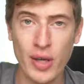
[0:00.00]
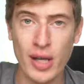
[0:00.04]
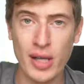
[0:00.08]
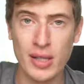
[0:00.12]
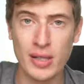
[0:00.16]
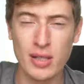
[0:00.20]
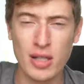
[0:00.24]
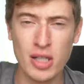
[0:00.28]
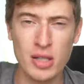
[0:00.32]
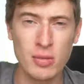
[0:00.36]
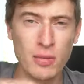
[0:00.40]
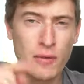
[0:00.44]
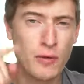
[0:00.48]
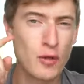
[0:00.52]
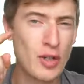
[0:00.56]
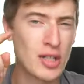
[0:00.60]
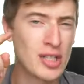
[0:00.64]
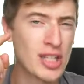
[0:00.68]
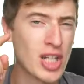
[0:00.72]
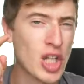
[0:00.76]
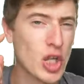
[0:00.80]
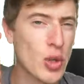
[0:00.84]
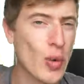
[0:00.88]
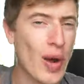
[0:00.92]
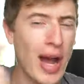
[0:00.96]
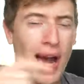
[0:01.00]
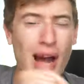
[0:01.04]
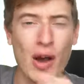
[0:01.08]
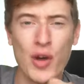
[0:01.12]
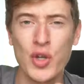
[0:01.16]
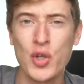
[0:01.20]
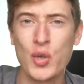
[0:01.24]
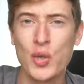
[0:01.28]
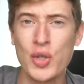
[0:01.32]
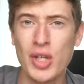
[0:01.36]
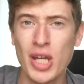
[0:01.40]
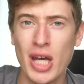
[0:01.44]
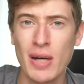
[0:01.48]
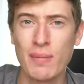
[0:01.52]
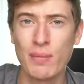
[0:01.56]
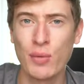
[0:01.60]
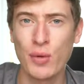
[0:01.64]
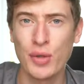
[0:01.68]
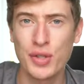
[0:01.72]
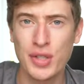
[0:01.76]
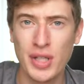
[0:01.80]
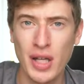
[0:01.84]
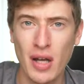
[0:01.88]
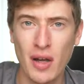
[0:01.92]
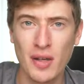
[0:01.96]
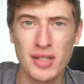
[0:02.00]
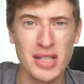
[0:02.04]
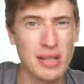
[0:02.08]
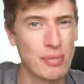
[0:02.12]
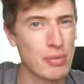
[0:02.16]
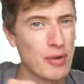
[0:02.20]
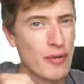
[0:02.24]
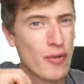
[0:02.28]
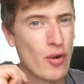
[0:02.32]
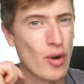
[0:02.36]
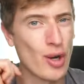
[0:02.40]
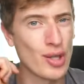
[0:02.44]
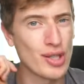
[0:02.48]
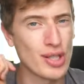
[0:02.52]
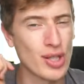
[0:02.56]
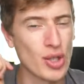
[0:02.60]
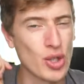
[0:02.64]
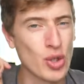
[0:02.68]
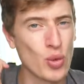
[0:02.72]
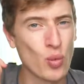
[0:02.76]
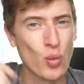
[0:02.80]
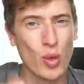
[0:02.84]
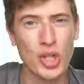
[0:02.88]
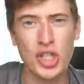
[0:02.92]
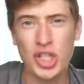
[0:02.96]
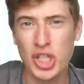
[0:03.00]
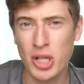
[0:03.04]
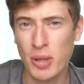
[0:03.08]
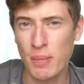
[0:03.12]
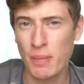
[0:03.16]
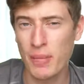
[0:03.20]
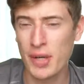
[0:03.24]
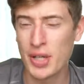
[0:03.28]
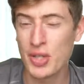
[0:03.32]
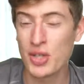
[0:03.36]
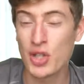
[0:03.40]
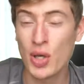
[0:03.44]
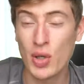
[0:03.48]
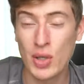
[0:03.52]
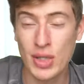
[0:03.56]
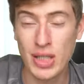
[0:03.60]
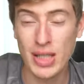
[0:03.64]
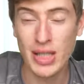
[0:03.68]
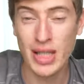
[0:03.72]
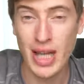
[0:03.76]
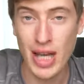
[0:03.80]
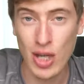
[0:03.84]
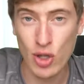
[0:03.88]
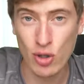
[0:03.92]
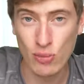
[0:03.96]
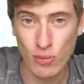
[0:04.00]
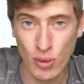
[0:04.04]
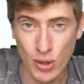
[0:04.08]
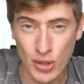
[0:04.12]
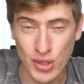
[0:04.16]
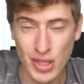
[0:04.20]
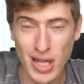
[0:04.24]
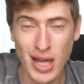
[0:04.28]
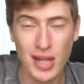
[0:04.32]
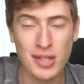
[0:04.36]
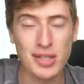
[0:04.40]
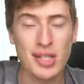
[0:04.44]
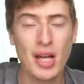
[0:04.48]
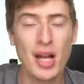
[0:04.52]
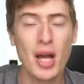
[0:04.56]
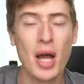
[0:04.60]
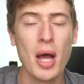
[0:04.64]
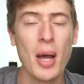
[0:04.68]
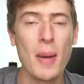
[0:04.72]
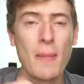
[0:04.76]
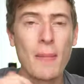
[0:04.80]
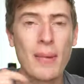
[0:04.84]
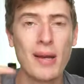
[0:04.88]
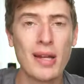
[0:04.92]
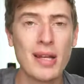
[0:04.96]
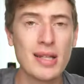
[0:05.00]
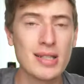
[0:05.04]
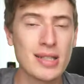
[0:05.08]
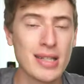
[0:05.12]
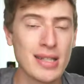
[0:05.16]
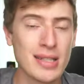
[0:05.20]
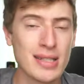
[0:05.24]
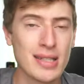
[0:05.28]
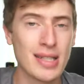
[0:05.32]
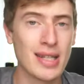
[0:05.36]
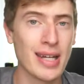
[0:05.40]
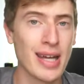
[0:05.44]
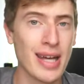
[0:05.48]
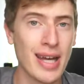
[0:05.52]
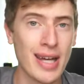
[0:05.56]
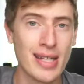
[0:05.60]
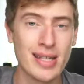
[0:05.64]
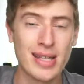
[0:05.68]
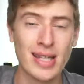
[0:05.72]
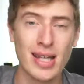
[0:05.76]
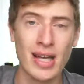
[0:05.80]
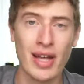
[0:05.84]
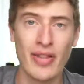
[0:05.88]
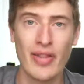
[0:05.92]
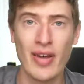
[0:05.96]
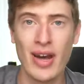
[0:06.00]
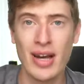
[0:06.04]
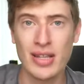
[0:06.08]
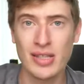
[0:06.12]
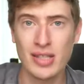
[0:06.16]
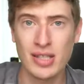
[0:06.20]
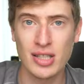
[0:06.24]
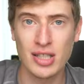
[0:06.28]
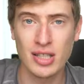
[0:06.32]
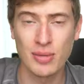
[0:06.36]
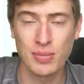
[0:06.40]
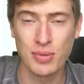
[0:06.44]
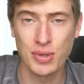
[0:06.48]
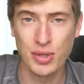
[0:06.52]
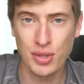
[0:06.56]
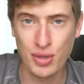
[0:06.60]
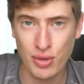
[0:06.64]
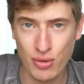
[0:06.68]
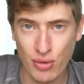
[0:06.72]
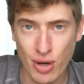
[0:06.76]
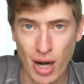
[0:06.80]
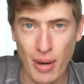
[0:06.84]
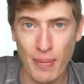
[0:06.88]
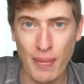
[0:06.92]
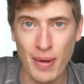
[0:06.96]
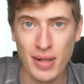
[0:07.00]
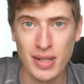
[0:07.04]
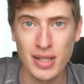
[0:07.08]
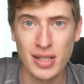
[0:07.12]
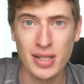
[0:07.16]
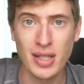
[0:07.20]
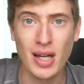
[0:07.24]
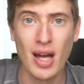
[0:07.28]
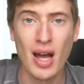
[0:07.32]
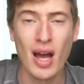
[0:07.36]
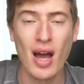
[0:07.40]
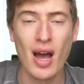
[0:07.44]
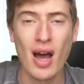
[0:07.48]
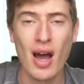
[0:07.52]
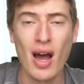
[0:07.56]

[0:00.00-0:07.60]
we get started, before I tell you how you can get more sales, and before I tell you which company is going to get you more sales, please consider hitting that subscribe button.